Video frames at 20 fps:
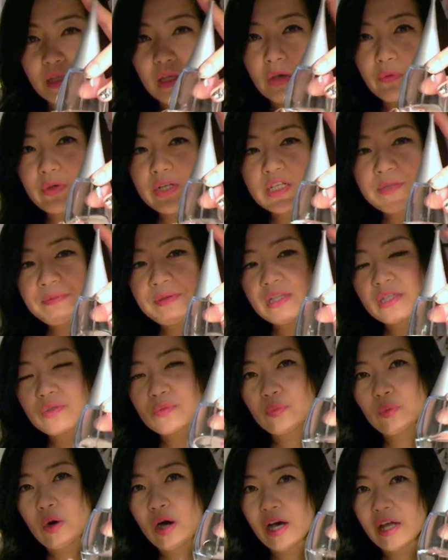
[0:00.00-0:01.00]
which
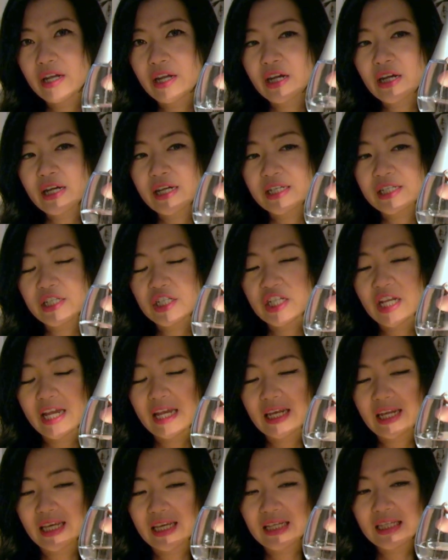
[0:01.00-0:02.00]
means water in
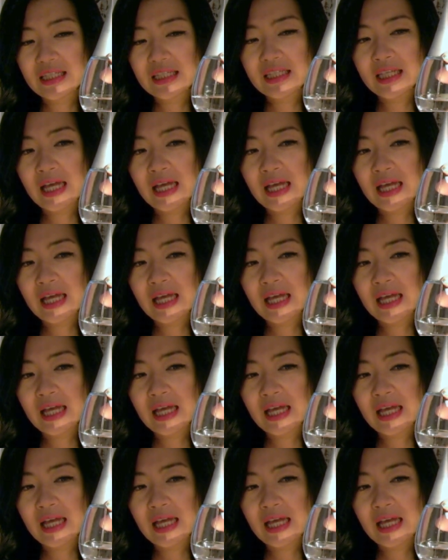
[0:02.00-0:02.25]
Chinese.